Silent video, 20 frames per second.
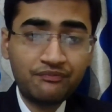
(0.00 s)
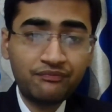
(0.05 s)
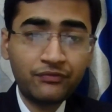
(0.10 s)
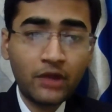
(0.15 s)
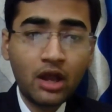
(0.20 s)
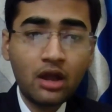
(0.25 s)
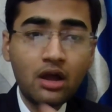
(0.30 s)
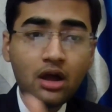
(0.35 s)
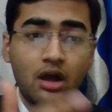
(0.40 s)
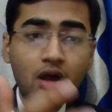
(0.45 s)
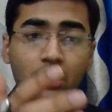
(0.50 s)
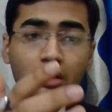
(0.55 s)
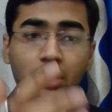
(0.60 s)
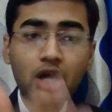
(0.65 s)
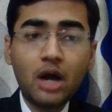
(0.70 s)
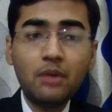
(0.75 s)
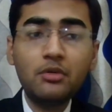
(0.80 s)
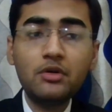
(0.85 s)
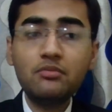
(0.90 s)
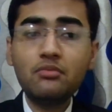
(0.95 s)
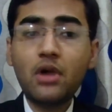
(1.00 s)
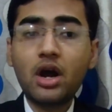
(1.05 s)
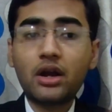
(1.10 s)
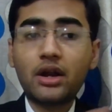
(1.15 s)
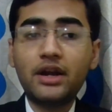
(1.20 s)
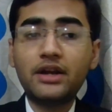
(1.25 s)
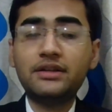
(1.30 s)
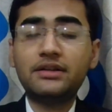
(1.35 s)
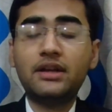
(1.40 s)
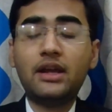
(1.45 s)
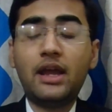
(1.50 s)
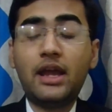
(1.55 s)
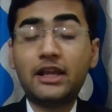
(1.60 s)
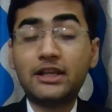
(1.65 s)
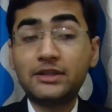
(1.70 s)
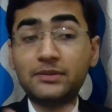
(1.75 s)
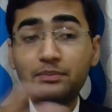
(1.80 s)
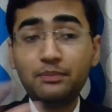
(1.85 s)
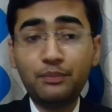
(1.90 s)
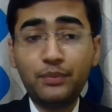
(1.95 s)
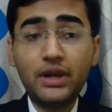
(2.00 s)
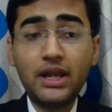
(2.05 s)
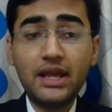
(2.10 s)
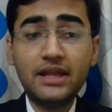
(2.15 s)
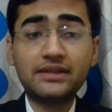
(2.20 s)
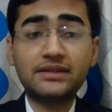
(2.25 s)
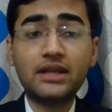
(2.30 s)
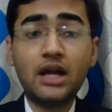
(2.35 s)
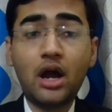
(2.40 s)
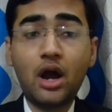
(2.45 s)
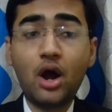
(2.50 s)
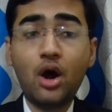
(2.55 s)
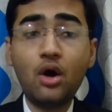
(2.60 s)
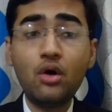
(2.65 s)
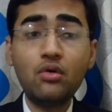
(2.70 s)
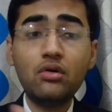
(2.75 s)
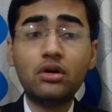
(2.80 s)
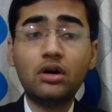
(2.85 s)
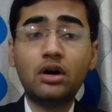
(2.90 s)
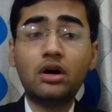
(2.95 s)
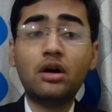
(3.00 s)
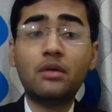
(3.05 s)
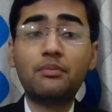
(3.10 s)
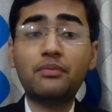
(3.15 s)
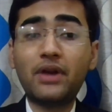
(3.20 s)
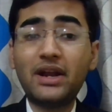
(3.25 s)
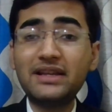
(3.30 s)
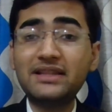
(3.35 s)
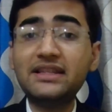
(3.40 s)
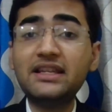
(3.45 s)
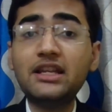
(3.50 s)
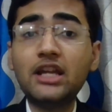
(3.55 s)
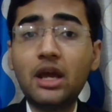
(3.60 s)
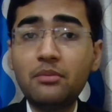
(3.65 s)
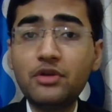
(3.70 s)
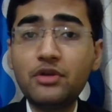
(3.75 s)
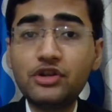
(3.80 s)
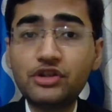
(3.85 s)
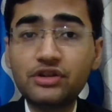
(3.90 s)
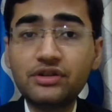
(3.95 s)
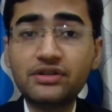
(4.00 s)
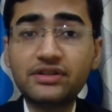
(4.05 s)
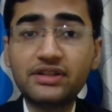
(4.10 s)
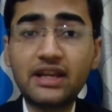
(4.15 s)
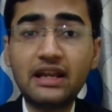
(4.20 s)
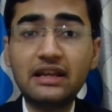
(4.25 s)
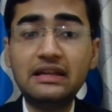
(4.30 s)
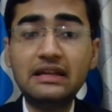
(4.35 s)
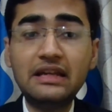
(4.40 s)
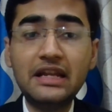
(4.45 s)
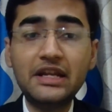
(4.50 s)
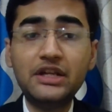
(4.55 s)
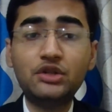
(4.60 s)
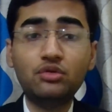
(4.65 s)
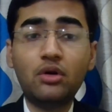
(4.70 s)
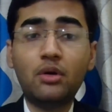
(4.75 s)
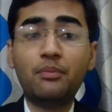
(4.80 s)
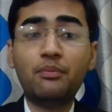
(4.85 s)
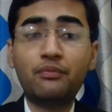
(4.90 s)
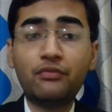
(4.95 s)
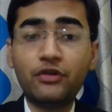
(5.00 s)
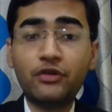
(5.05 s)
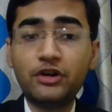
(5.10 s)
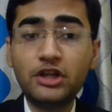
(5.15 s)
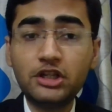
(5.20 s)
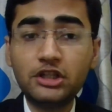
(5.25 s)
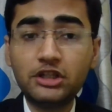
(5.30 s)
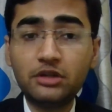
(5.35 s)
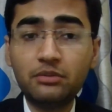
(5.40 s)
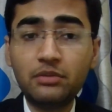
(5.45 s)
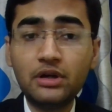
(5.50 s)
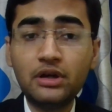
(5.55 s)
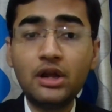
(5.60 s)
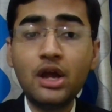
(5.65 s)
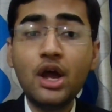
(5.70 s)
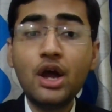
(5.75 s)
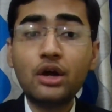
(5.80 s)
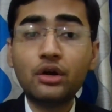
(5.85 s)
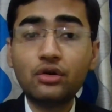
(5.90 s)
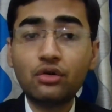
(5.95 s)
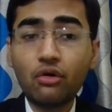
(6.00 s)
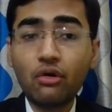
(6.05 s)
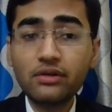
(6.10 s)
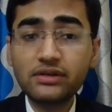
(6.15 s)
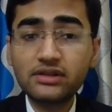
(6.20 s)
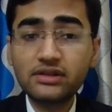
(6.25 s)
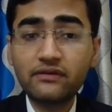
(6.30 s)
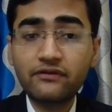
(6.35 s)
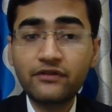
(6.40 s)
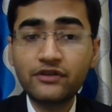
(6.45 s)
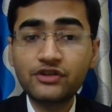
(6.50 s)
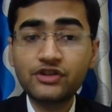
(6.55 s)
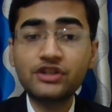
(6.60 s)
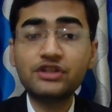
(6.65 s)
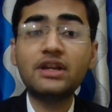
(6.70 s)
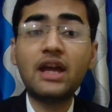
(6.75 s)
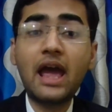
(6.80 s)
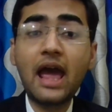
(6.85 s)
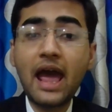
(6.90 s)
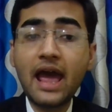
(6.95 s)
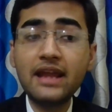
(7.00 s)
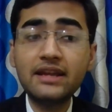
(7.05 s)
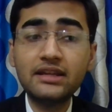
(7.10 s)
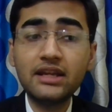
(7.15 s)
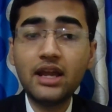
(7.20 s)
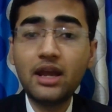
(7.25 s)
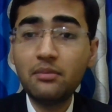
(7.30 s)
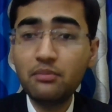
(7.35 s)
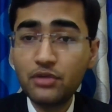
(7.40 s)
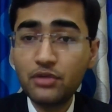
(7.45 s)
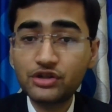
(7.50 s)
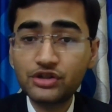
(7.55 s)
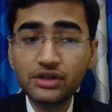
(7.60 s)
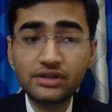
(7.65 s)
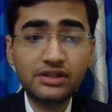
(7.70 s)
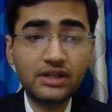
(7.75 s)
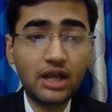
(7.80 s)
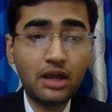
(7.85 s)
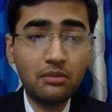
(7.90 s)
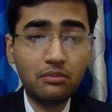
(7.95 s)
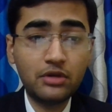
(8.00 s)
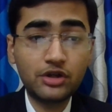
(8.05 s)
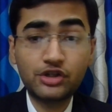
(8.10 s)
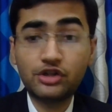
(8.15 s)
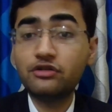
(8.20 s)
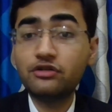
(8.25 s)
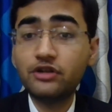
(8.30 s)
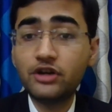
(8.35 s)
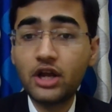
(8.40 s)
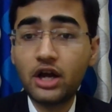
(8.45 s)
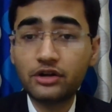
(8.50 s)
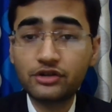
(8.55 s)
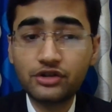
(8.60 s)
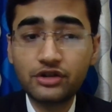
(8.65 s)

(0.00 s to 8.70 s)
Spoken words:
Carbon market explains how pricing emissions can lead to a predictable, cost-efficient, and ambitious emission reductions.